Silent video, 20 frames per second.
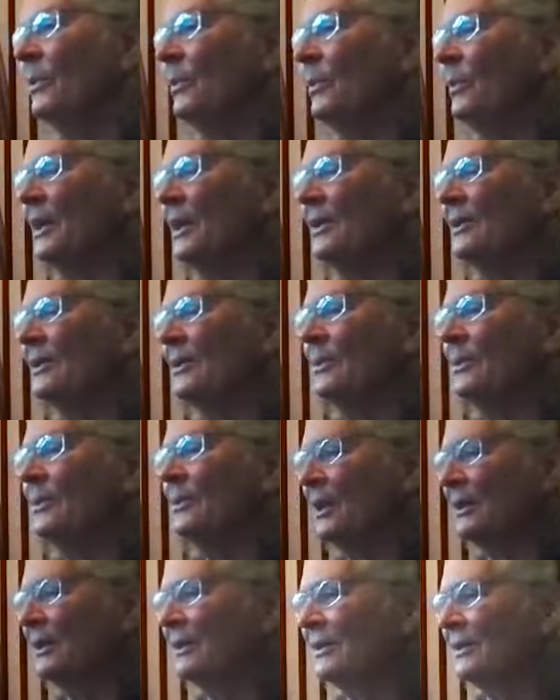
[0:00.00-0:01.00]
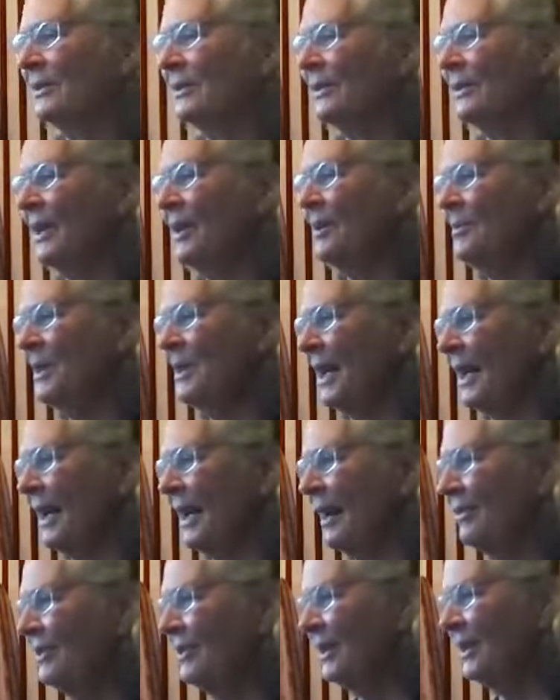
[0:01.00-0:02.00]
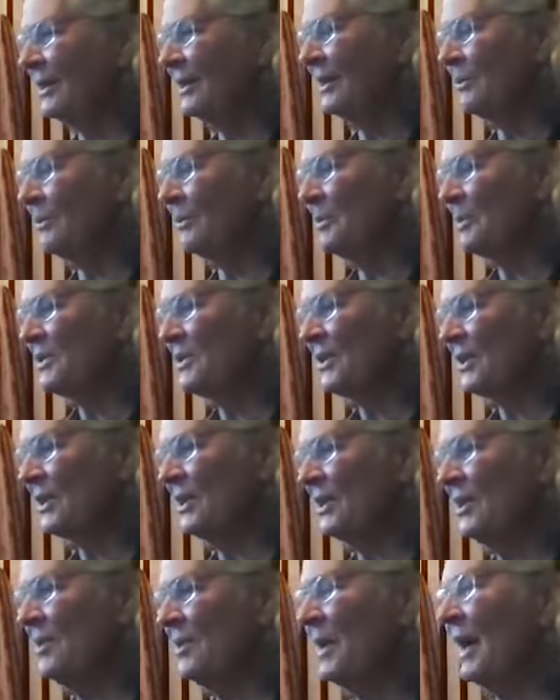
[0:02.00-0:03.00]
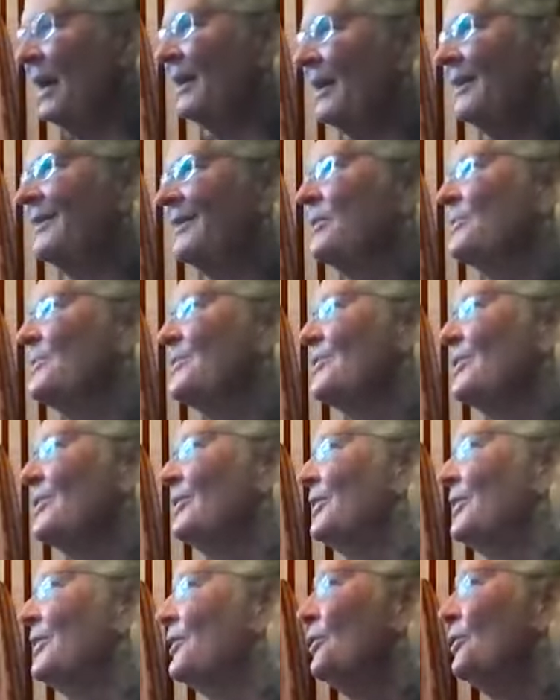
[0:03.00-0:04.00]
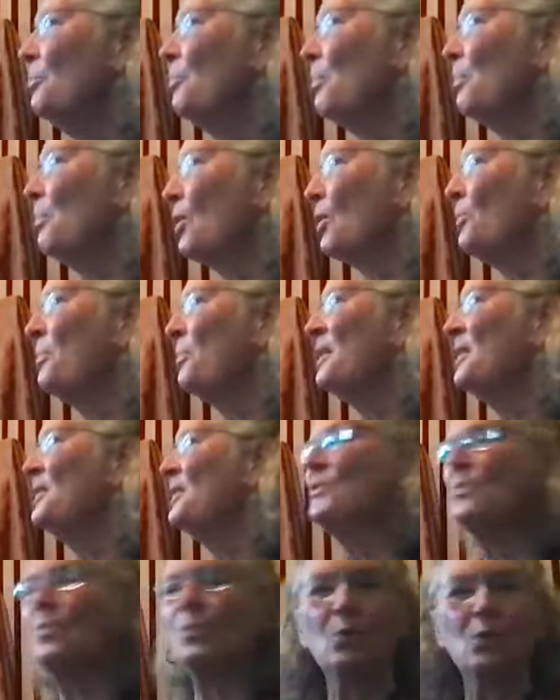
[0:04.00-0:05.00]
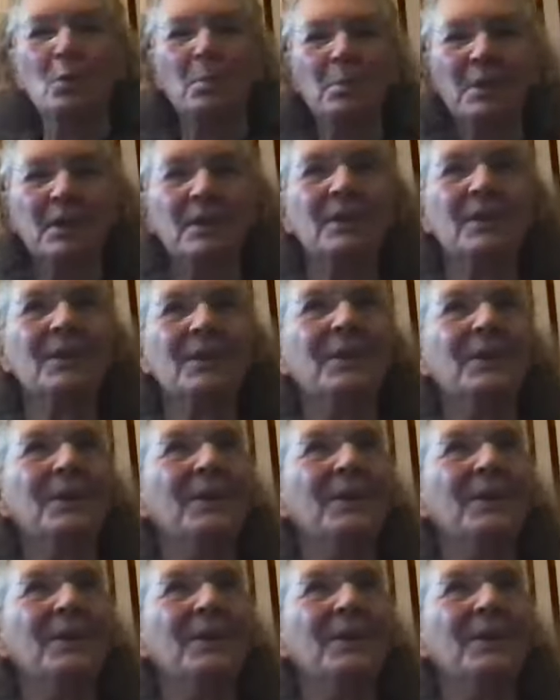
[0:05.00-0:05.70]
we climbed out, and then we must have come back, and there was a little Burmese woman